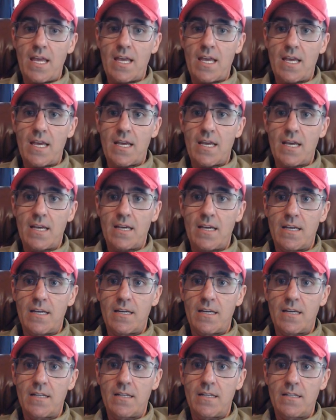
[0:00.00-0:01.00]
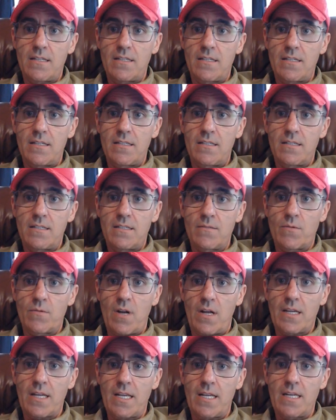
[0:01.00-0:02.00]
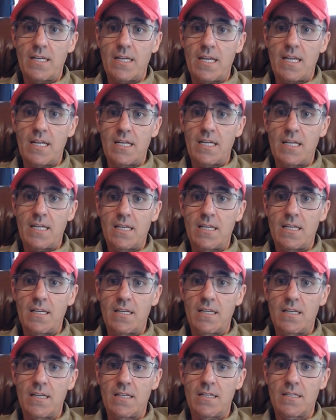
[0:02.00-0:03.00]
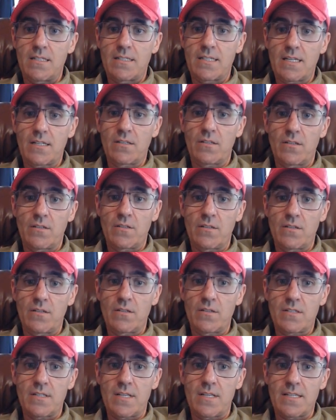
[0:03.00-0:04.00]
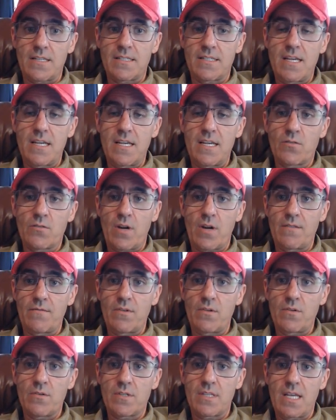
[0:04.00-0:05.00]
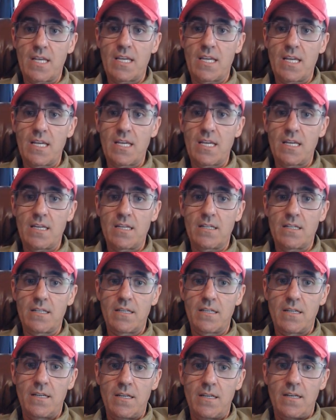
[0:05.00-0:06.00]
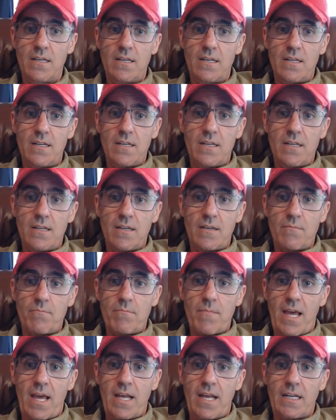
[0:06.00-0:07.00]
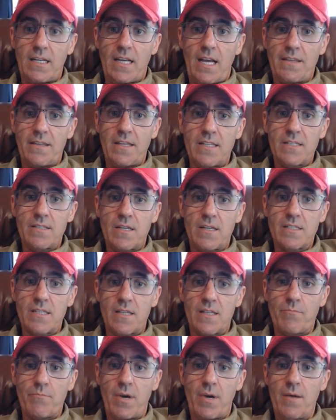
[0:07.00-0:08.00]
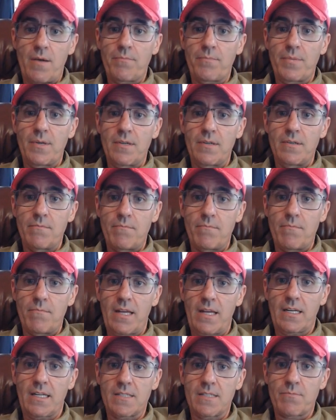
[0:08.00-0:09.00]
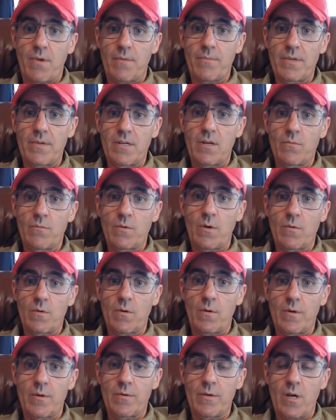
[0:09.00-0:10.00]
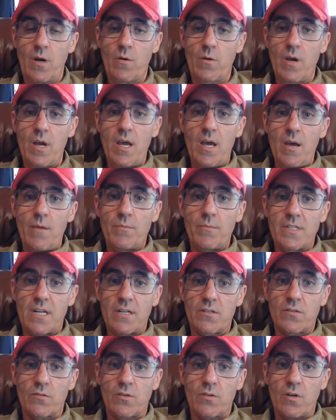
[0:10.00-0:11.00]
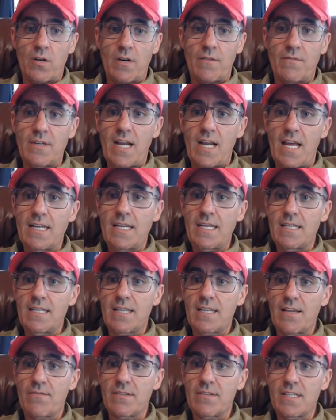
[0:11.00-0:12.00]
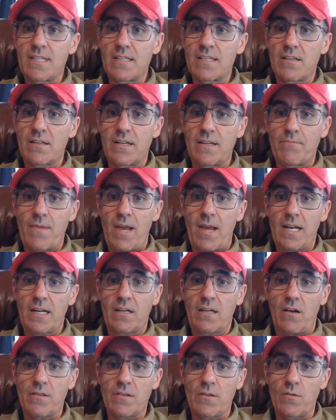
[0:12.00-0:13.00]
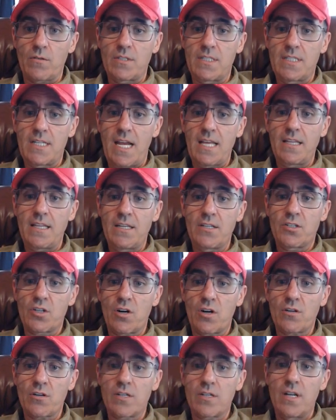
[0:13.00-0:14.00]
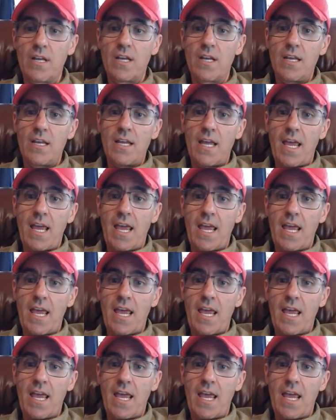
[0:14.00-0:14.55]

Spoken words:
And we're not getting any signals. Let's see, TradingView's thinking. Matic, I think it's because of the pump. Matic is pumping. Nope, here we go. potential target of 97 cents on the Matic on the daily chart.